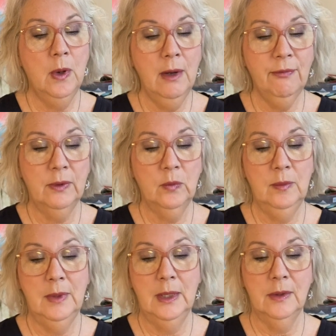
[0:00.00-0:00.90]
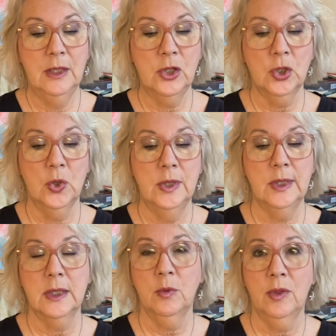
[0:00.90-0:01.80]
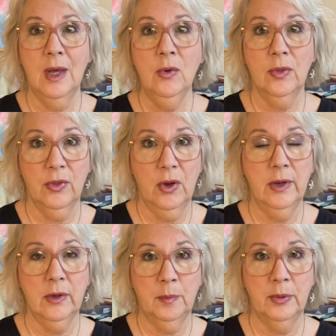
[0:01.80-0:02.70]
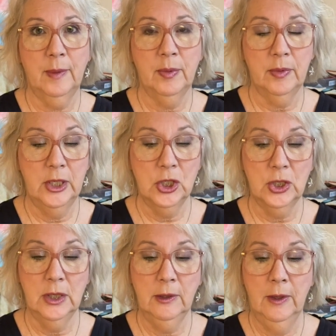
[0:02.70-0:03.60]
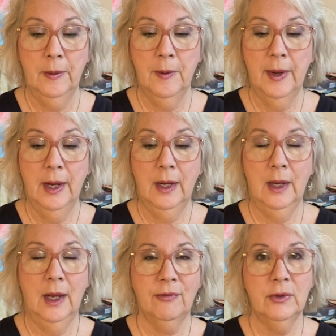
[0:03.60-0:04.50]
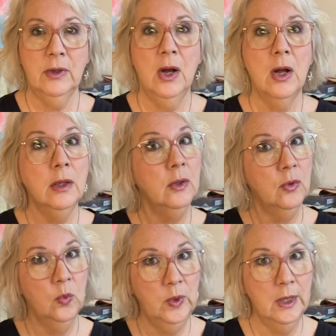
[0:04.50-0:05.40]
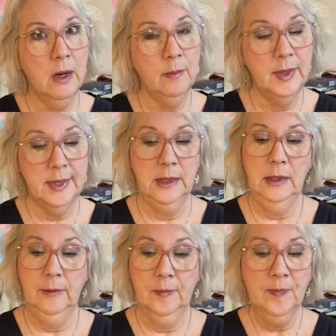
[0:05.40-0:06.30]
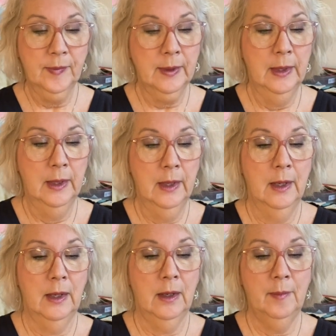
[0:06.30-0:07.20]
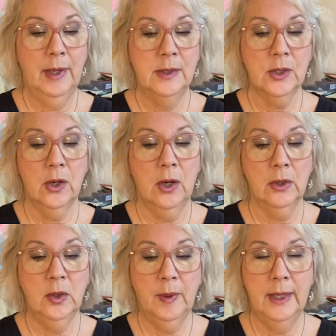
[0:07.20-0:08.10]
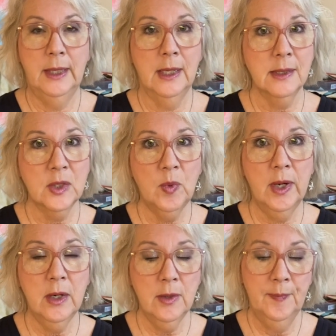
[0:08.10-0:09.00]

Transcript: often we make these choices without thought or preparation. After all, we are busy. Our minds are occupied elsewhere,